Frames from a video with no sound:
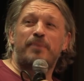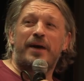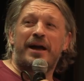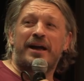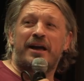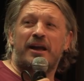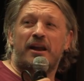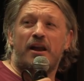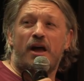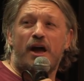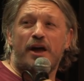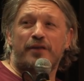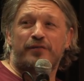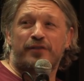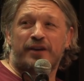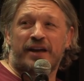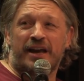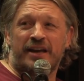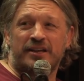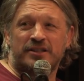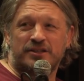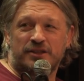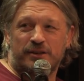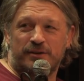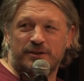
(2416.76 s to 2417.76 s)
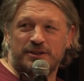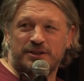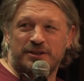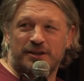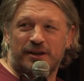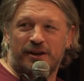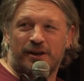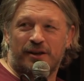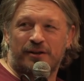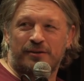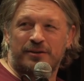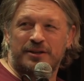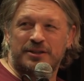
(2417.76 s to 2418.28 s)
back alive again, so it's
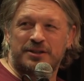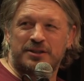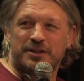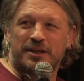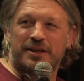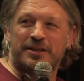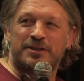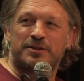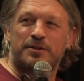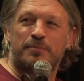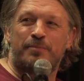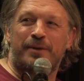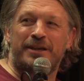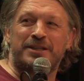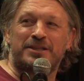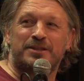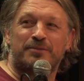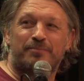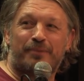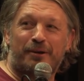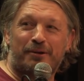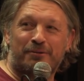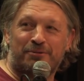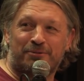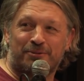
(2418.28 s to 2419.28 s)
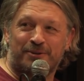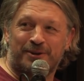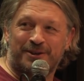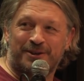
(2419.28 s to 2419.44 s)
you know it's it's the best of both